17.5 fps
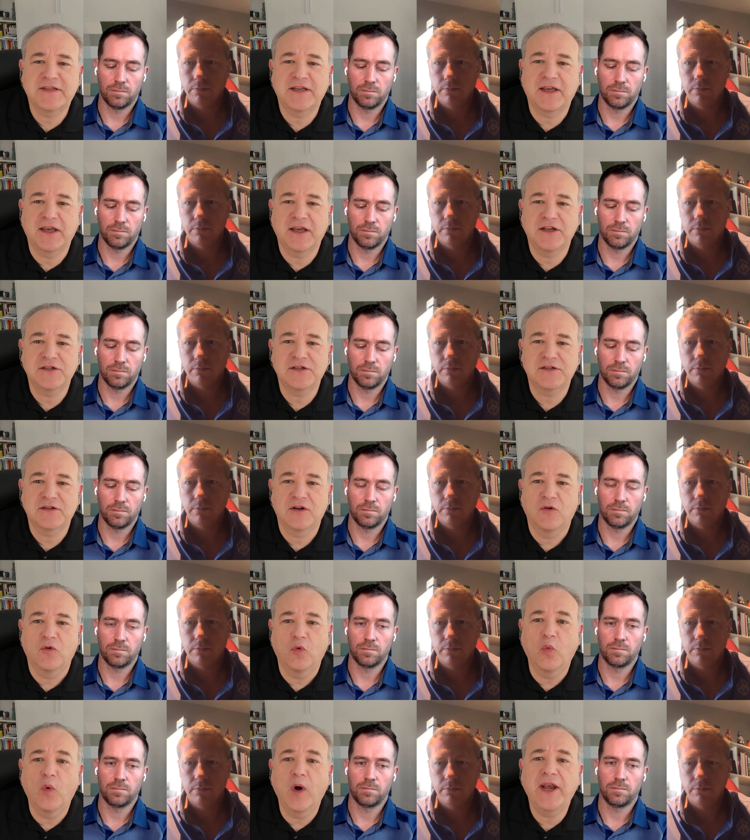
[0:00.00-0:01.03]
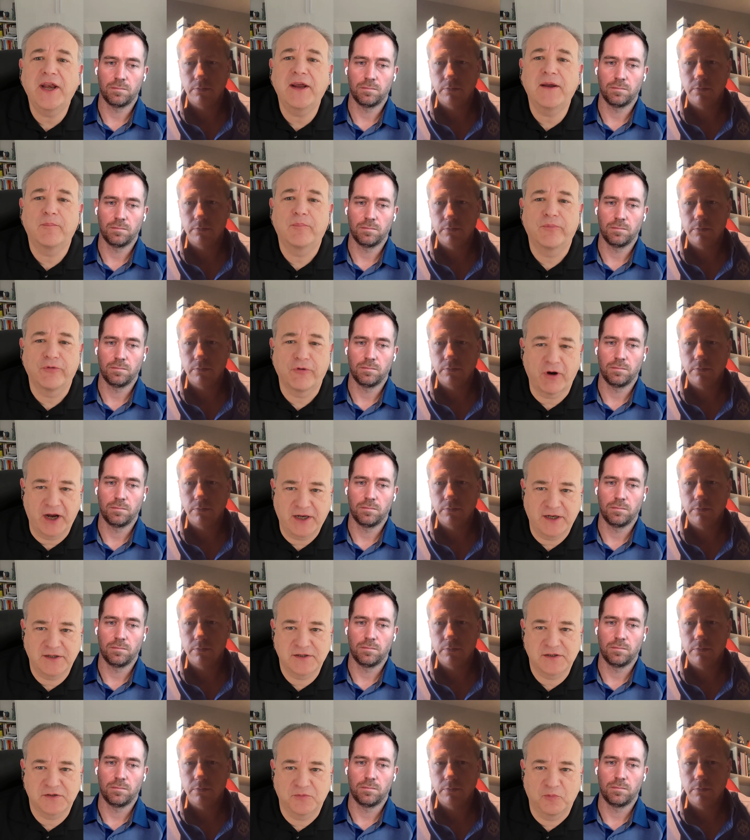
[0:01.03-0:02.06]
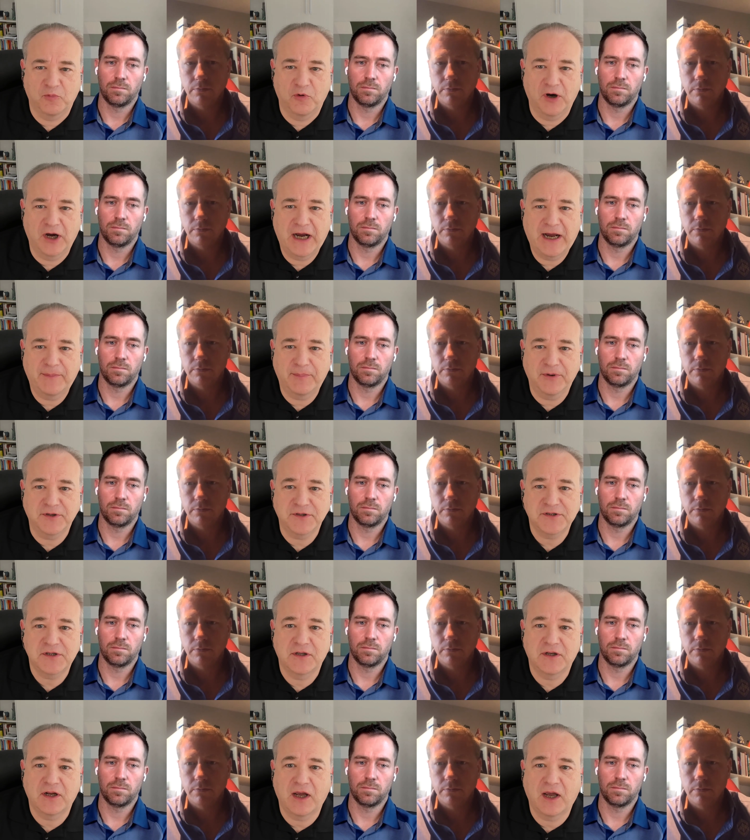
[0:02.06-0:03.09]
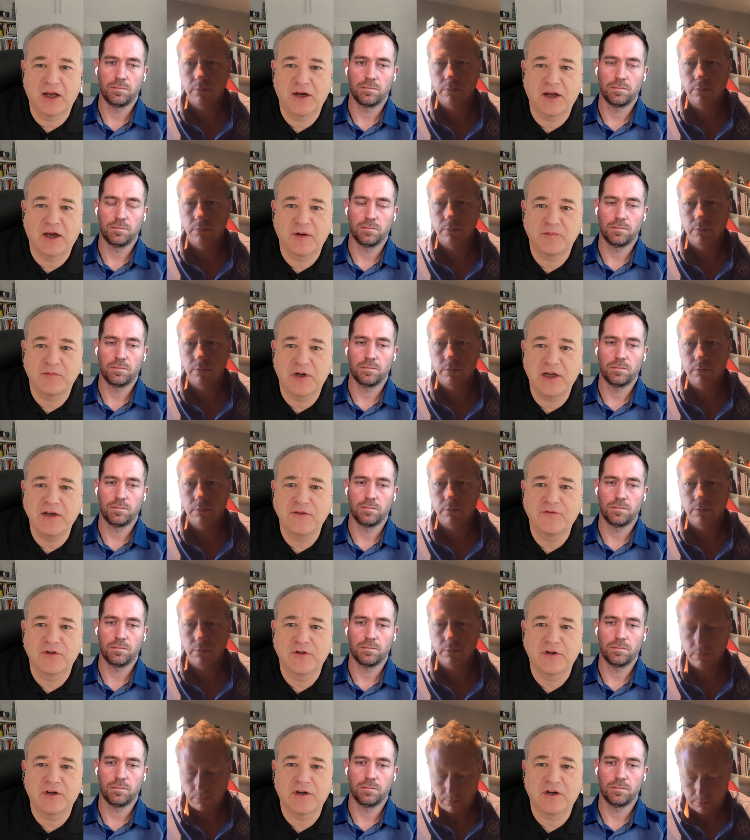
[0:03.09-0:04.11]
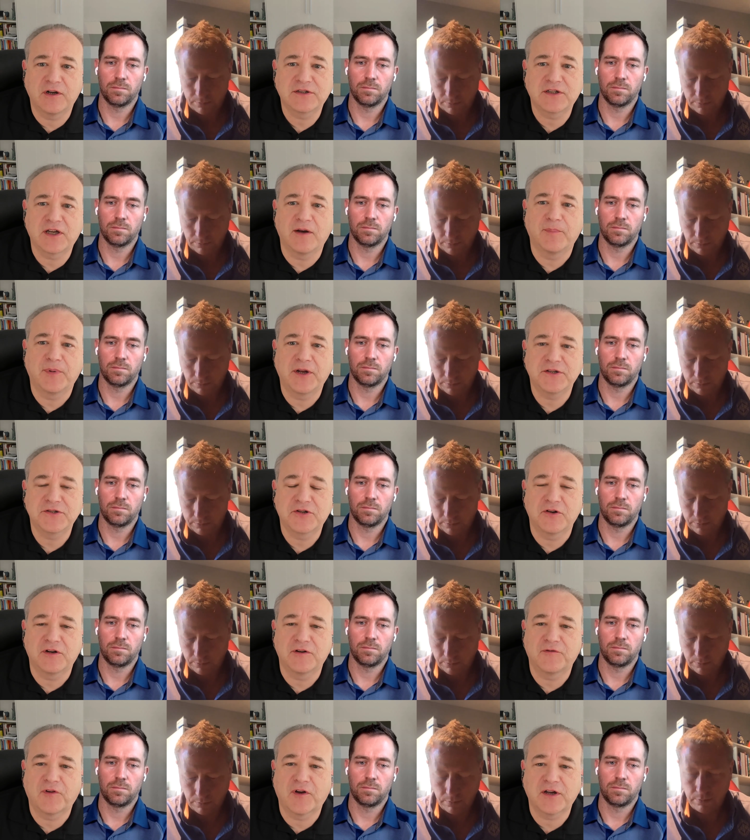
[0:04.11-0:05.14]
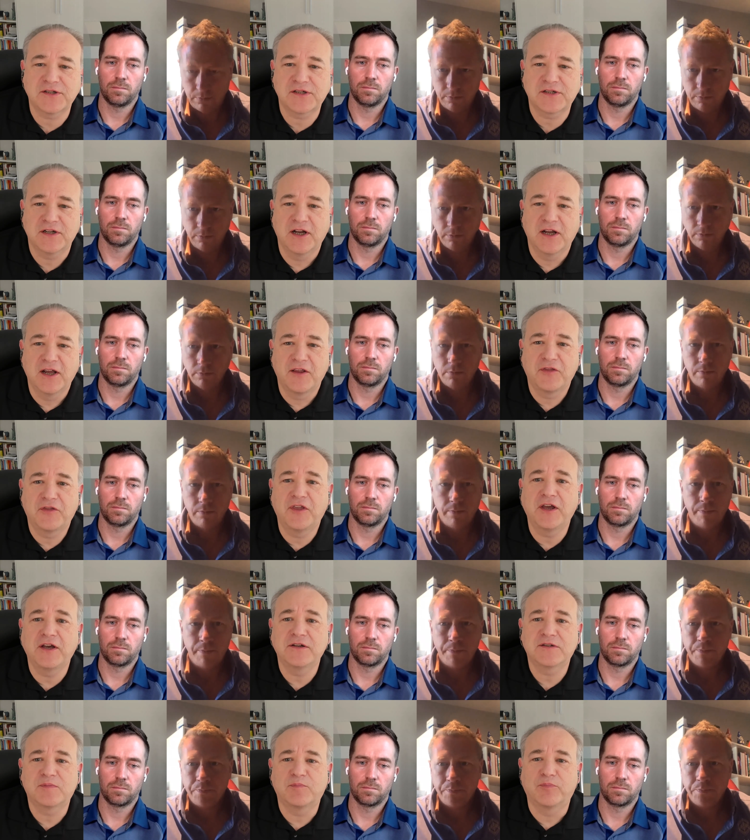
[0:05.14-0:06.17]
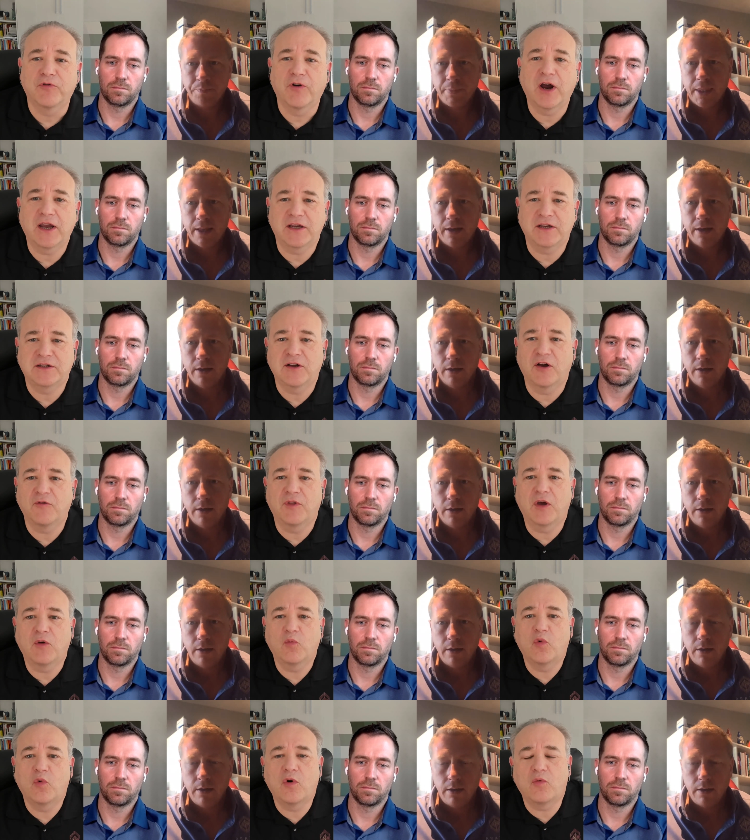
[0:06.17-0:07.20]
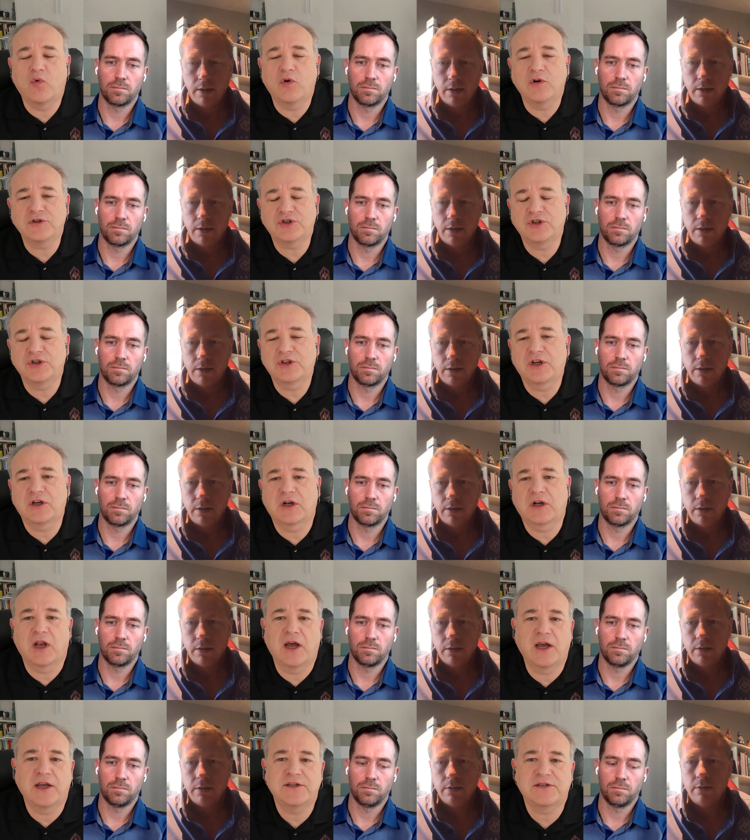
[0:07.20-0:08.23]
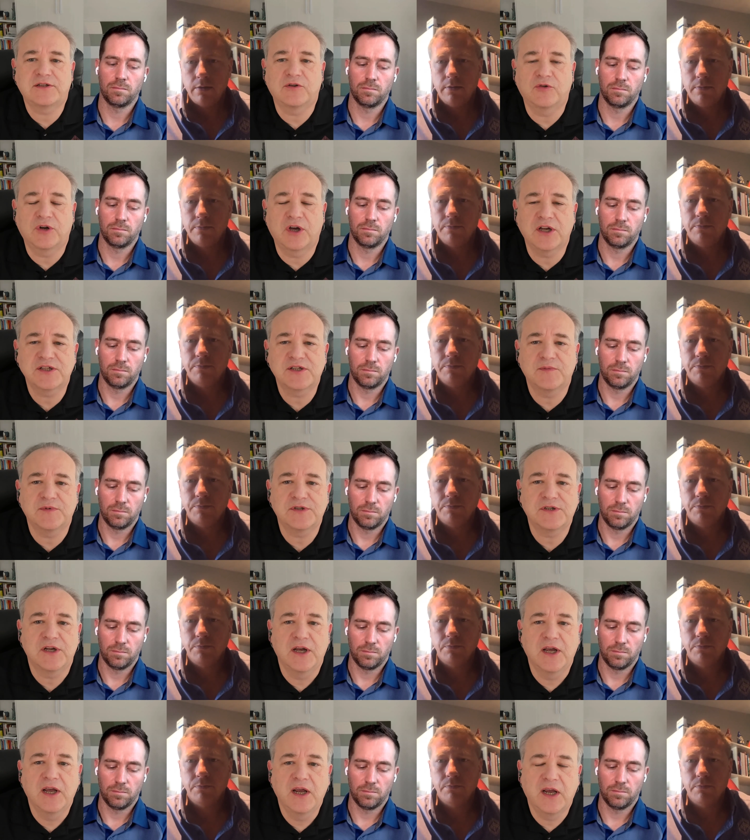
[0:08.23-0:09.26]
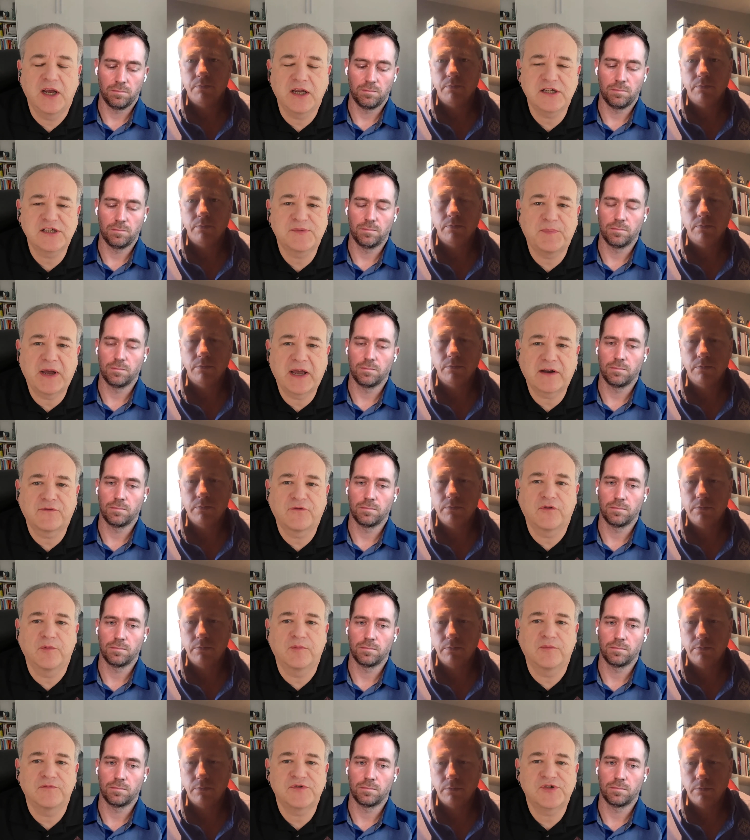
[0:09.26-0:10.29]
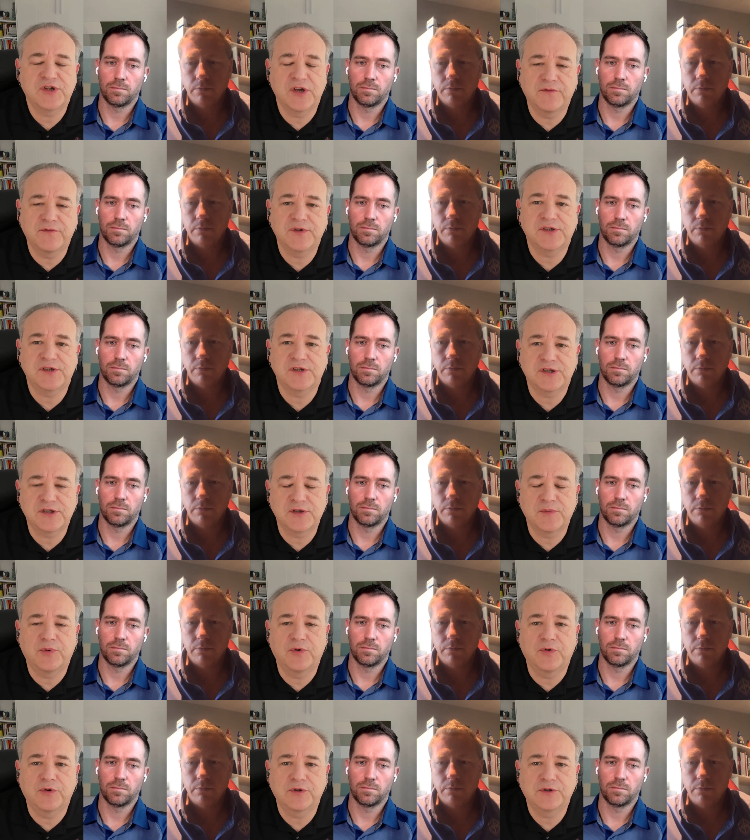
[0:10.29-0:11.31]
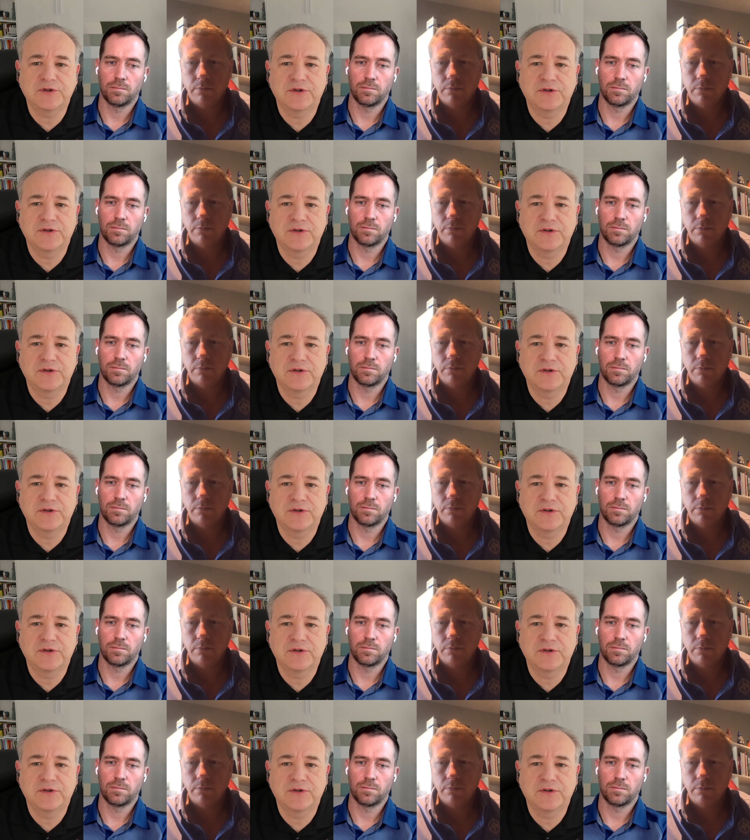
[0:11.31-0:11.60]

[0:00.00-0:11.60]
Speaker 1: thing is when it breaks, what happens? And I'm, even as company as good as us, things break, don't they? What should clients or customers expect from service and support?